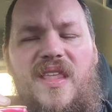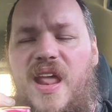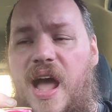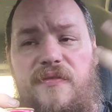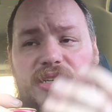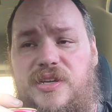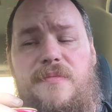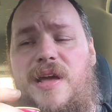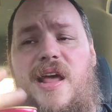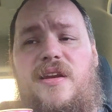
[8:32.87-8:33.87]
and obviously
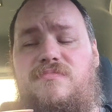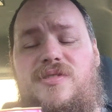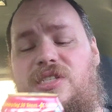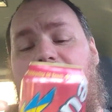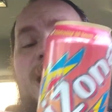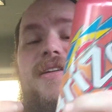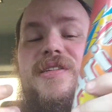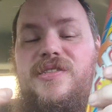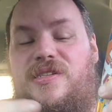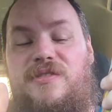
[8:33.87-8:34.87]
I'm not a
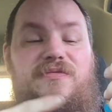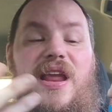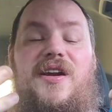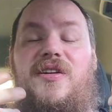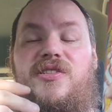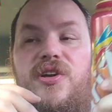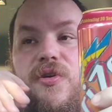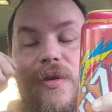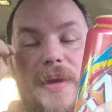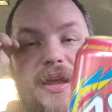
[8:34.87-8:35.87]
scientist at
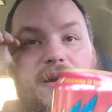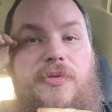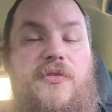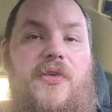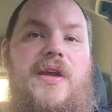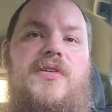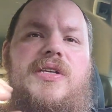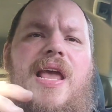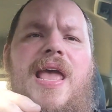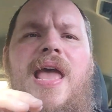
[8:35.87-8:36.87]
Arizona making up their
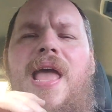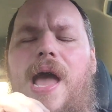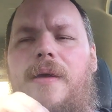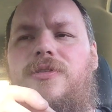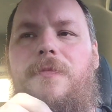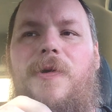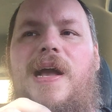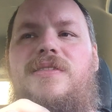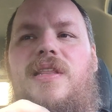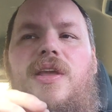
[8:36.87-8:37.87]
flavors, I'm
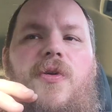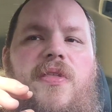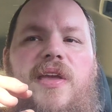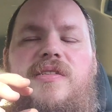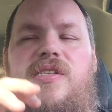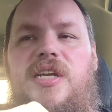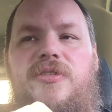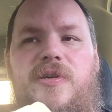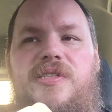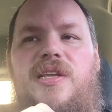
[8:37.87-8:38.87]
surprised that the only thing
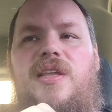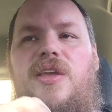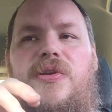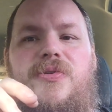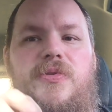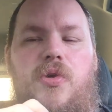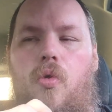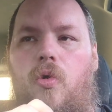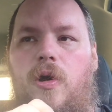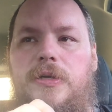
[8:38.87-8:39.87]
citrus that they used was
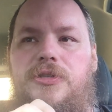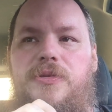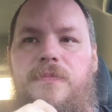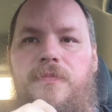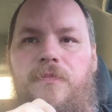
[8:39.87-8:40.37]
orange.